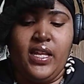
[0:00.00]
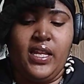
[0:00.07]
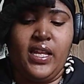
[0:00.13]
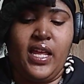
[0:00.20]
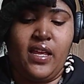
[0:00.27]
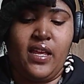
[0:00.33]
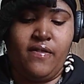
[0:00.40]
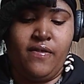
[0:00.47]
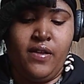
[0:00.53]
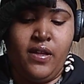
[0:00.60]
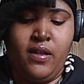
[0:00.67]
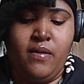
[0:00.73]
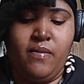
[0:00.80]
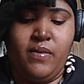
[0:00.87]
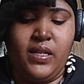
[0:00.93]
life,
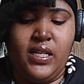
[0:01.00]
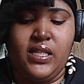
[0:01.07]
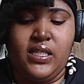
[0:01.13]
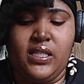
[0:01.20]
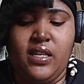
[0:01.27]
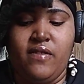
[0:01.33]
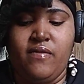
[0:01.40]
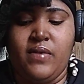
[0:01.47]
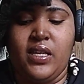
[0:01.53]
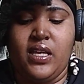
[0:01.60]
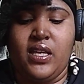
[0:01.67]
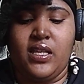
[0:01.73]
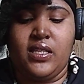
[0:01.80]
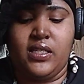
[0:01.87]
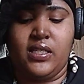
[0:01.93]
please give me
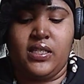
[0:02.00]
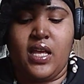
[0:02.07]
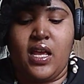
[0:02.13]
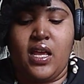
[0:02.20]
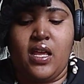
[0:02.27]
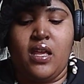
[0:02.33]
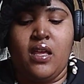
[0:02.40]
insight